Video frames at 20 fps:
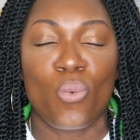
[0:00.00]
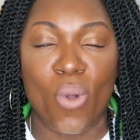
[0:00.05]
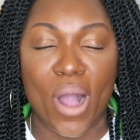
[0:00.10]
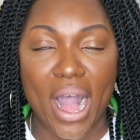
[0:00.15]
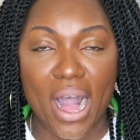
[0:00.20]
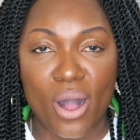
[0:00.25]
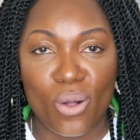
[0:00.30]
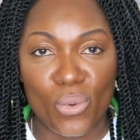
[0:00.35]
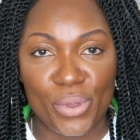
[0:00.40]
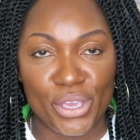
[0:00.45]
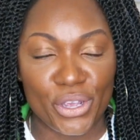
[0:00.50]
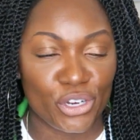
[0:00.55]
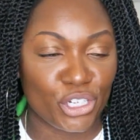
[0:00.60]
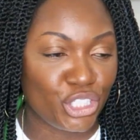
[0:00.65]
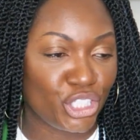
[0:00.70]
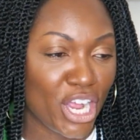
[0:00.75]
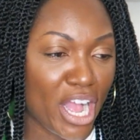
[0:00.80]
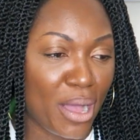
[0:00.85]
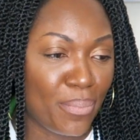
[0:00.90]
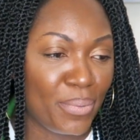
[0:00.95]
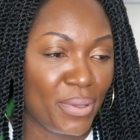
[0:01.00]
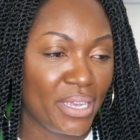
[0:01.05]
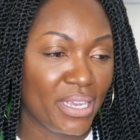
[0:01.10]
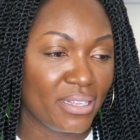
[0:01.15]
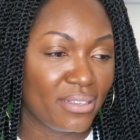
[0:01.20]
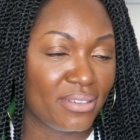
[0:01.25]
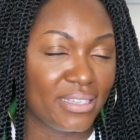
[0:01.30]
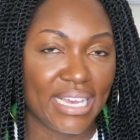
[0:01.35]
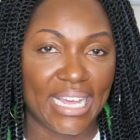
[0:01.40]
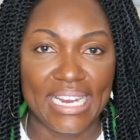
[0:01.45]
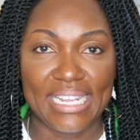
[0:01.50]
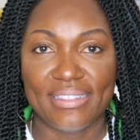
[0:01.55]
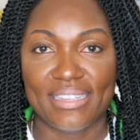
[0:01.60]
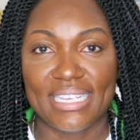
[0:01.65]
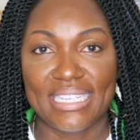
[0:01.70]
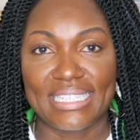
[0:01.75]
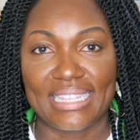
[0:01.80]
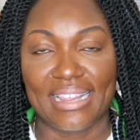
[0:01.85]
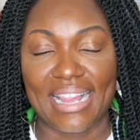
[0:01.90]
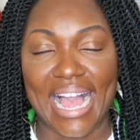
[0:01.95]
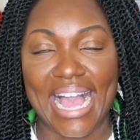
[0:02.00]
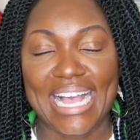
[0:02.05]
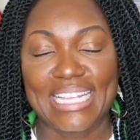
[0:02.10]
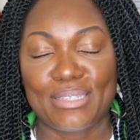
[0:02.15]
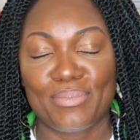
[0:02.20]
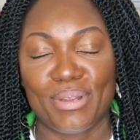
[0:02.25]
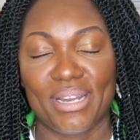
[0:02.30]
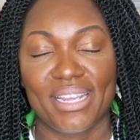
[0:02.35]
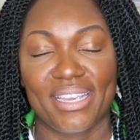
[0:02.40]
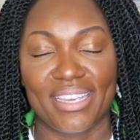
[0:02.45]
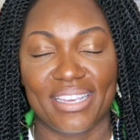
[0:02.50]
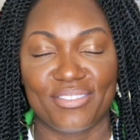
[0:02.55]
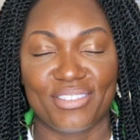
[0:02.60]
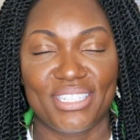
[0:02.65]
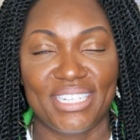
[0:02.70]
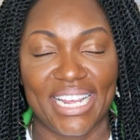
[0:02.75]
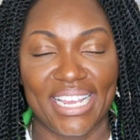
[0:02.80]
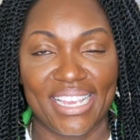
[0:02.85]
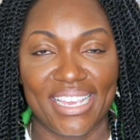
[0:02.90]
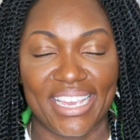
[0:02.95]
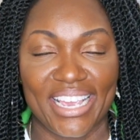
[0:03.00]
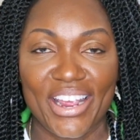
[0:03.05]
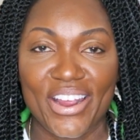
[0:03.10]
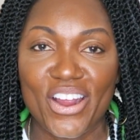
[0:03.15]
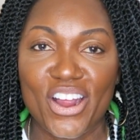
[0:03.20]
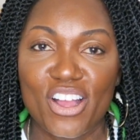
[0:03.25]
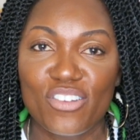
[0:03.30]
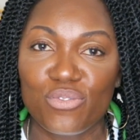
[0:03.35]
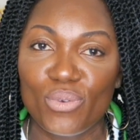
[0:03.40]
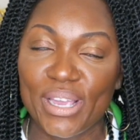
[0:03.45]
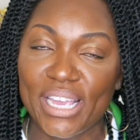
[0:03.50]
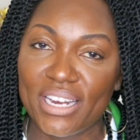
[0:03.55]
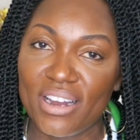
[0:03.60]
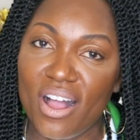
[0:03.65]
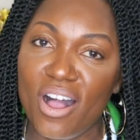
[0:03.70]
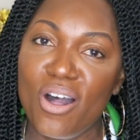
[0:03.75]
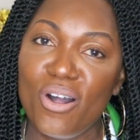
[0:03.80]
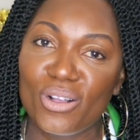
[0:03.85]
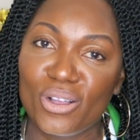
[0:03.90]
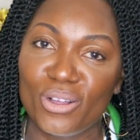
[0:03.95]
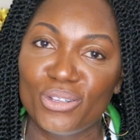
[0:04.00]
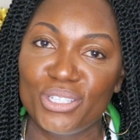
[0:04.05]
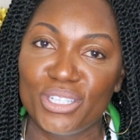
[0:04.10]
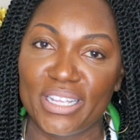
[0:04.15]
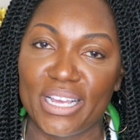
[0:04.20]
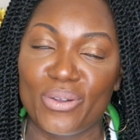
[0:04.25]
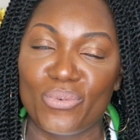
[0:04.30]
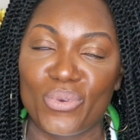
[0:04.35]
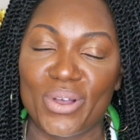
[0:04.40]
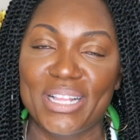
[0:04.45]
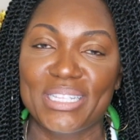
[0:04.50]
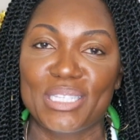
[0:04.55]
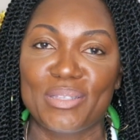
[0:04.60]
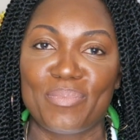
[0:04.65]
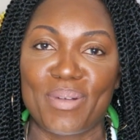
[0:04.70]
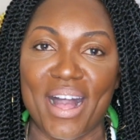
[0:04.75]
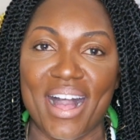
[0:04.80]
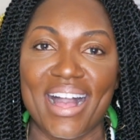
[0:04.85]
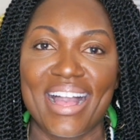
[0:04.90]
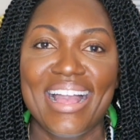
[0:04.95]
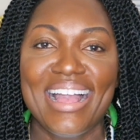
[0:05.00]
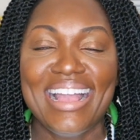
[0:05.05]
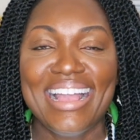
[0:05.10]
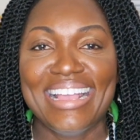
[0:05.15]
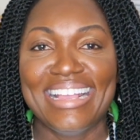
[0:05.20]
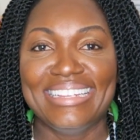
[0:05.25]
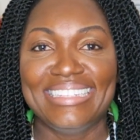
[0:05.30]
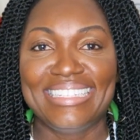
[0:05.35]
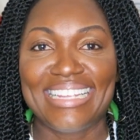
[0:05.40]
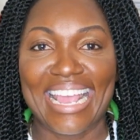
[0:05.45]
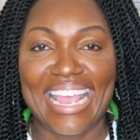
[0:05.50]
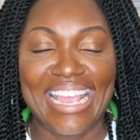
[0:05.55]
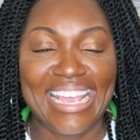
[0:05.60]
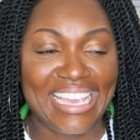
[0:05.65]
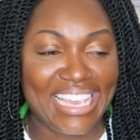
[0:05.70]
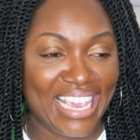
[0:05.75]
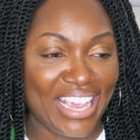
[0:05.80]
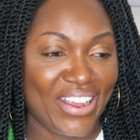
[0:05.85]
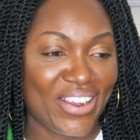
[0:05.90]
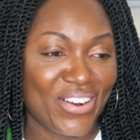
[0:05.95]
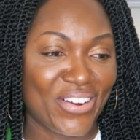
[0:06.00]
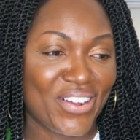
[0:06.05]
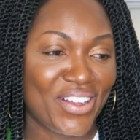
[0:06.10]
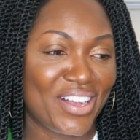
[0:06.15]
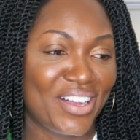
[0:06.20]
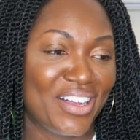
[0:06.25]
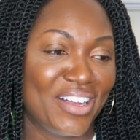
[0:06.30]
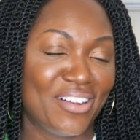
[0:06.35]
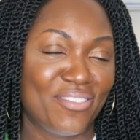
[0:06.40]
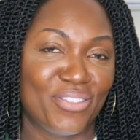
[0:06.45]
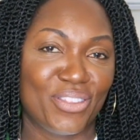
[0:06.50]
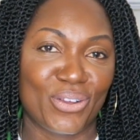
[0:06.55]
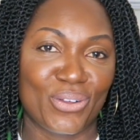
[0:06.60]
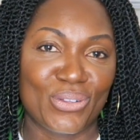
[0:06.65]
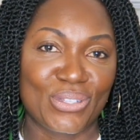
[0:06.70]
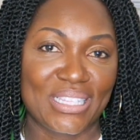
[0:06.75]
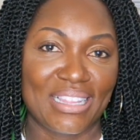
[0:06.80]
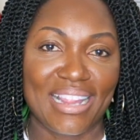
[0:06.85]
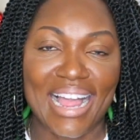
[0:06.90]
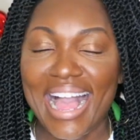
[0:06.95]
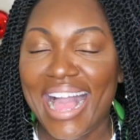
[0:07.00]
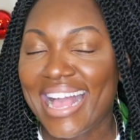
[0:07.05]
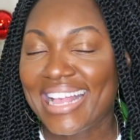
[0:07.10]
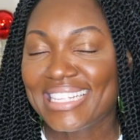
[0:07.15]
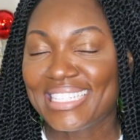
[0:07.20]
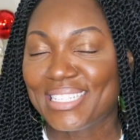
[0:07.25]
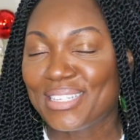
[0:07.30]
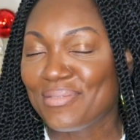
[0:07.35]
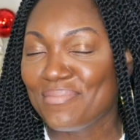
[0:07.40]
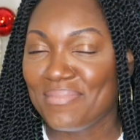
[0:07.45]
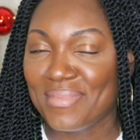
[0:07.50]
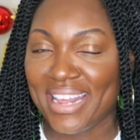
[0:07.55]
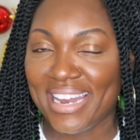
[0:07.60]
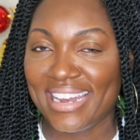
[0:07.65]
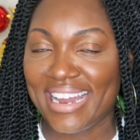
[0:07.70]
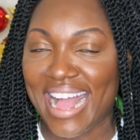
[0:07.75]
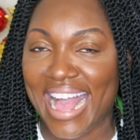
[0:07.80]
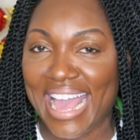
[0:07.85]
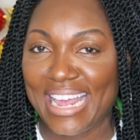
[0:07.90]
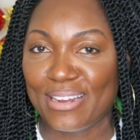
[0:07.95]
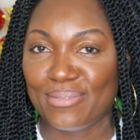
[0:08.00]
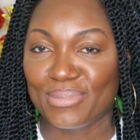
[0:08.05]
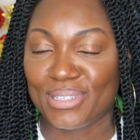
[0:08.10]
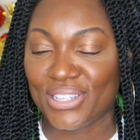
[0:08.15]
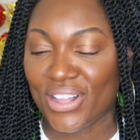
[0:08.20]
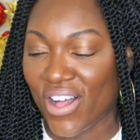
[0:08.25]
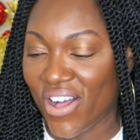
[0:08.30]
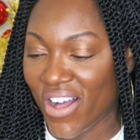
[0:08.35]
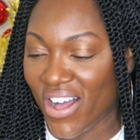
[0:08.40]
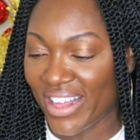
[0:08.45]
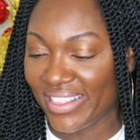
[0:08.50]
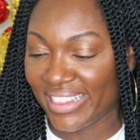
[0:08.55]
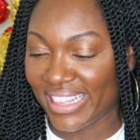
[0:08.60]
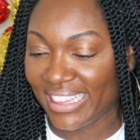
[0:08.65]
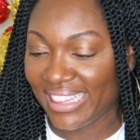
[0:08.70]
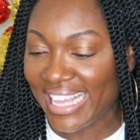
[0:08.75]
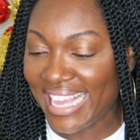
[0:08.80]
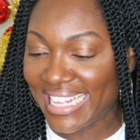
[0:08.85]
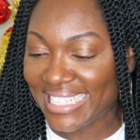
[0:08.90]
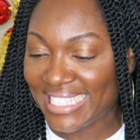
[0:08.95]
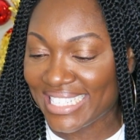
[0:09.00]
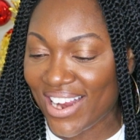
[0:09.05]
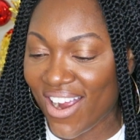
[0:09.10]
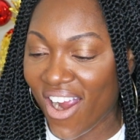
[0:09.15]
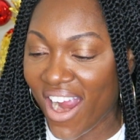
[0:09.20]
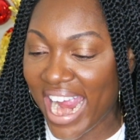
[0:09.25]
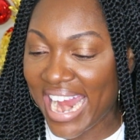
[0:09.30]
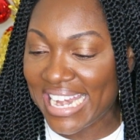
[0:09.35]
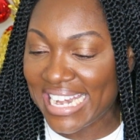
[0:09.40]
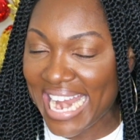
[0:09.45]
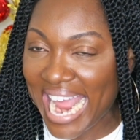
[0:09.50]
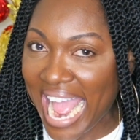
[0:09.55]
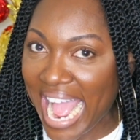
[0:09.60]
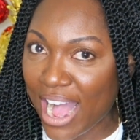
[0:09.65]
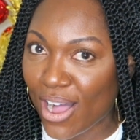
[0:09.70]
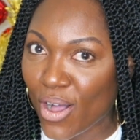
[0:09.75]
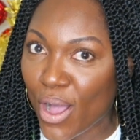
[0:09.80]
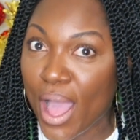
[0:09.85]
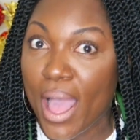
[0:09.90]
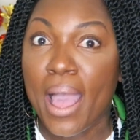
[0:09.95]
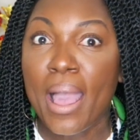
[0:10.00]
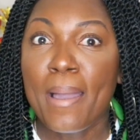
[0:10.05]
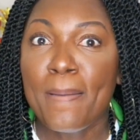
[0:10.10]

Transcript: while we are shopping, getting these last minute gifts taken care of. We can all go to that one spot and take care of those last minute items on the list. All right, now